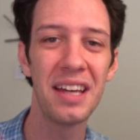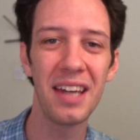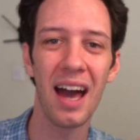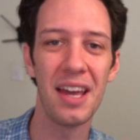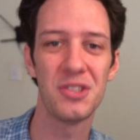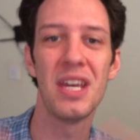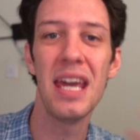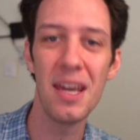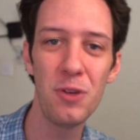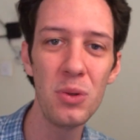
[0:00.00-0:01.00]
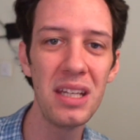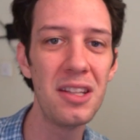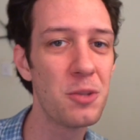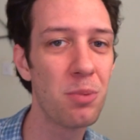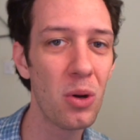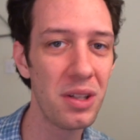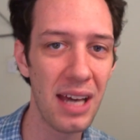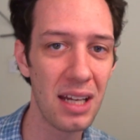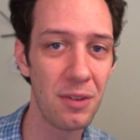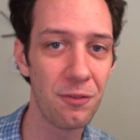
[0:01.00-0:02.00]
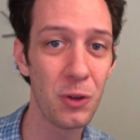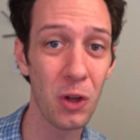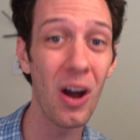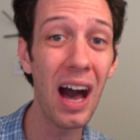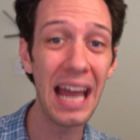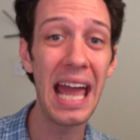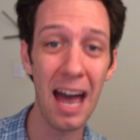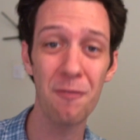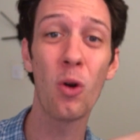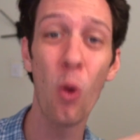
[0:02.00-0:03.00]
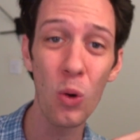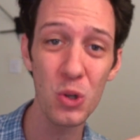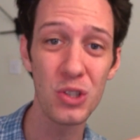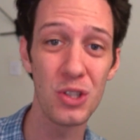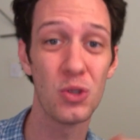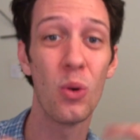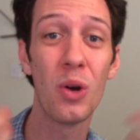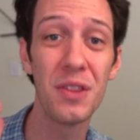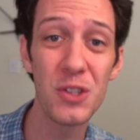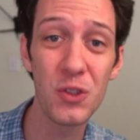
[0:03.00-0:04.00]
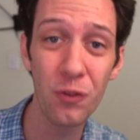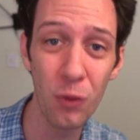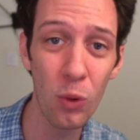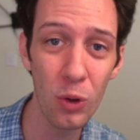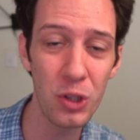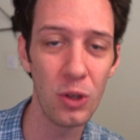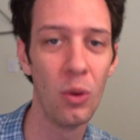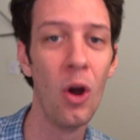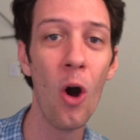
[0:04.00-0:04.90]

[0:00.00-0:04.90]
Guys, if you need this broken down even further, I have courses on this for you.